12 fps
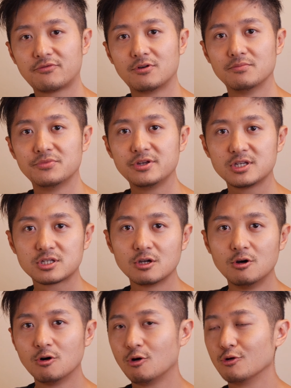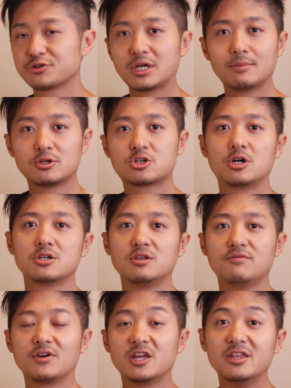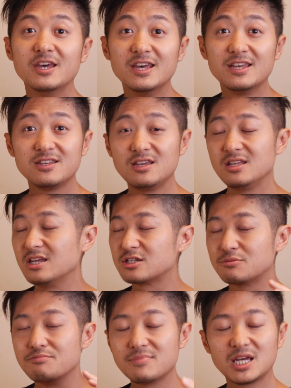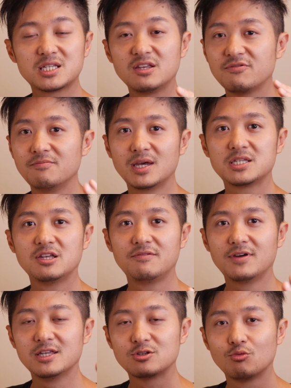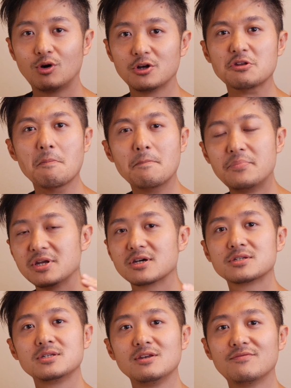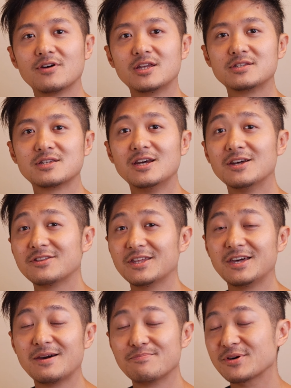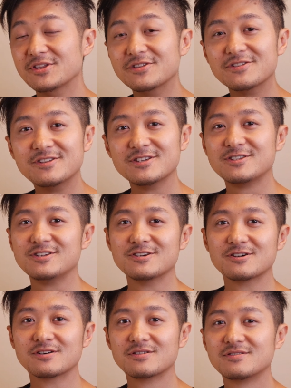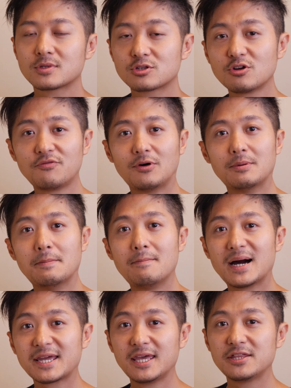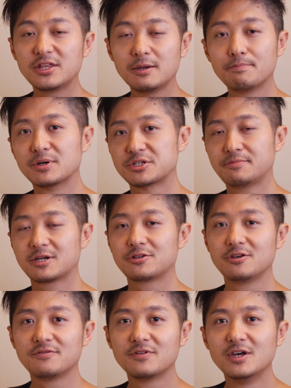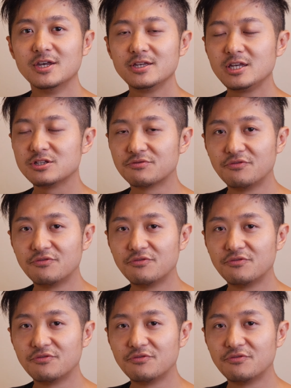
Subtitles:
from this whole Cybertruck event, it is massive and it's one of the biggest events that happened this year. So from a marketing perspective, it's